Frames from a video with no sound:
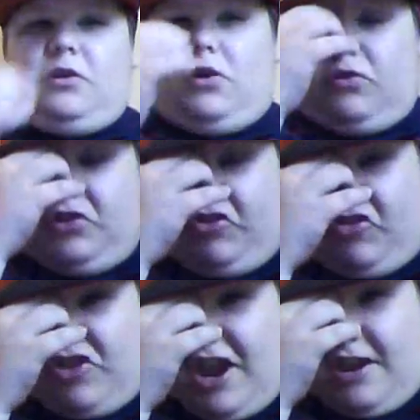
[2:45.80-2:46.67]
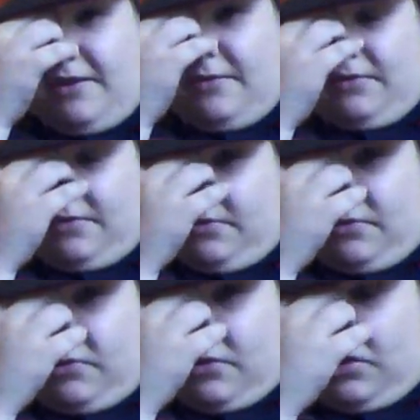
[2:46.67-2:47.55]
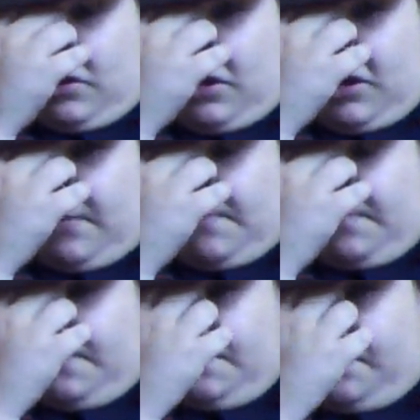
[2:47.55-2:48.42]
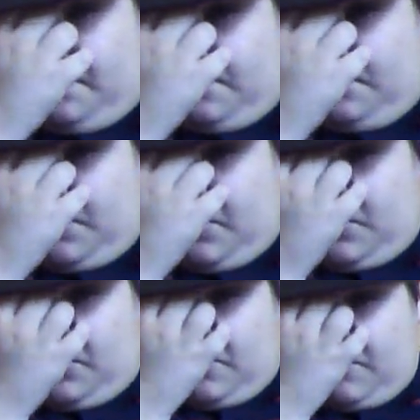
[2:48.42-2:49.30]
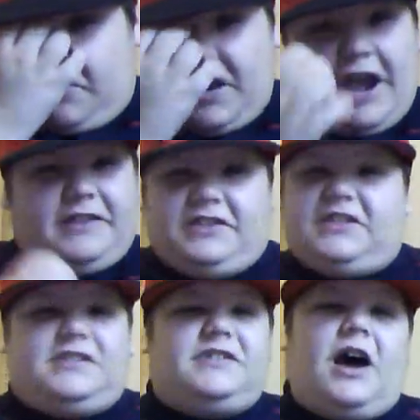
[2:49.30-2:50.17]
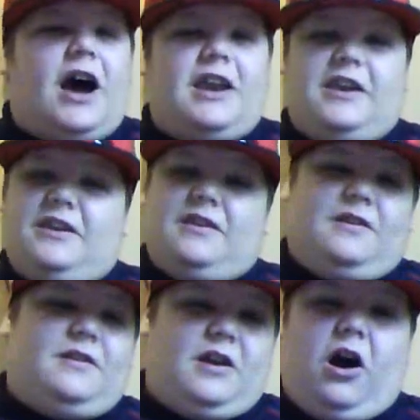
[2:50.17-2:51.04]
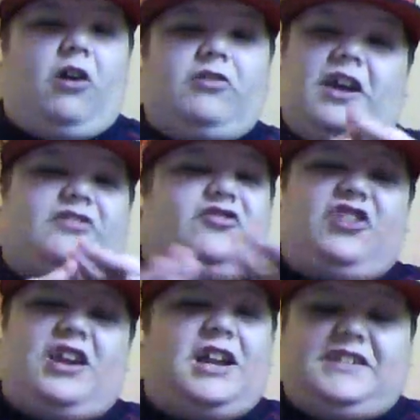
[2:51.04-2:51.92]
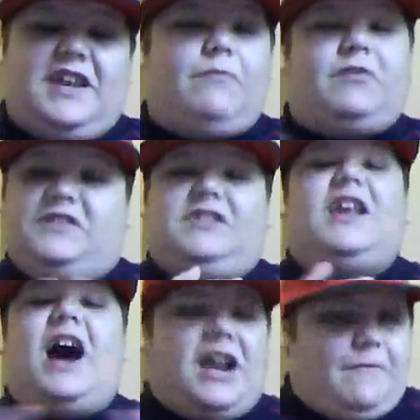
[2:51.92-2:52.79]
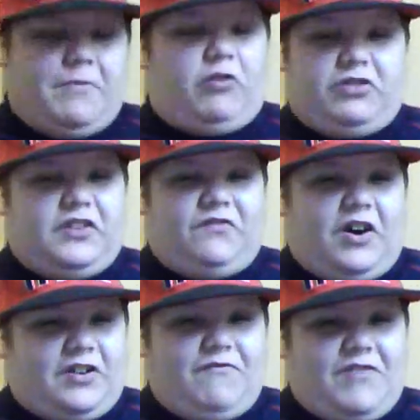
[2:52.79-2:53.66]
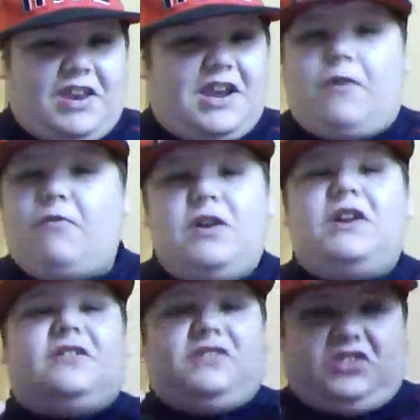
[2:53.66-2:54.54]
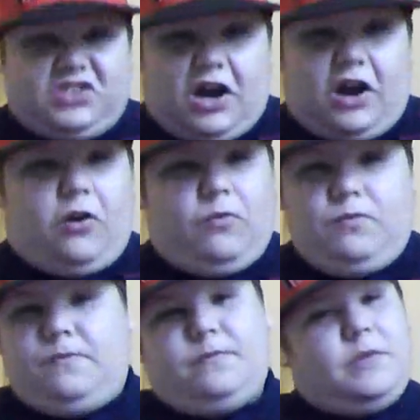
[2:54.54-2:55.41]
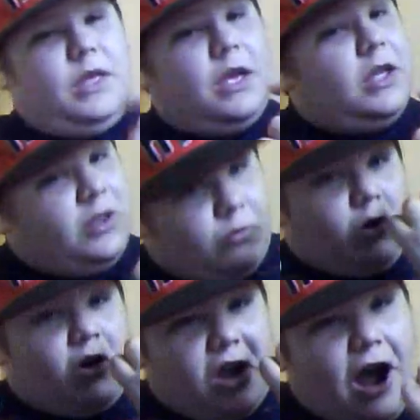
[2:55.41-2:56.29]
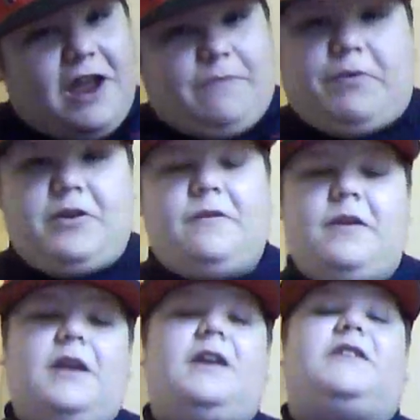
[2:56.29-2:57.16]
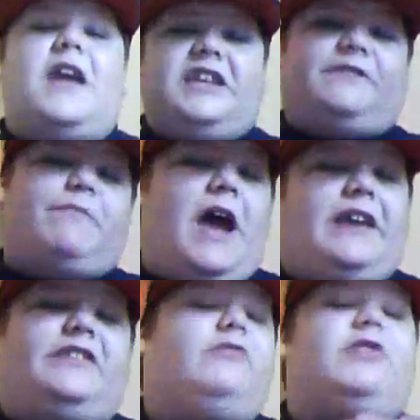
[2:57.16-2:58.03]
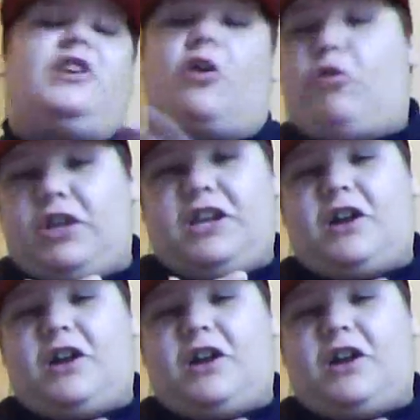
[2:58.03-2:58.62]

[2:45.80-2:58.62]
Holy shit. But yeah, this is not... All that shit I said was not about this fucking video. So, the word hype dates back to the early